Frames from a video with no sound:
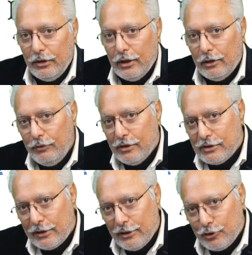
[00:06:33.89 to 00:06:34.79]
that we have
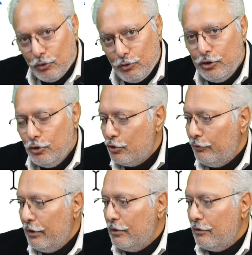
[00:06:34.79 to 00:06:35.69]
selected, the 2 YouTube
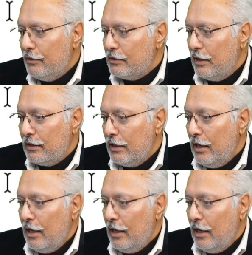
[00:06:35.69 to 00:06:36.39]
video that we selected.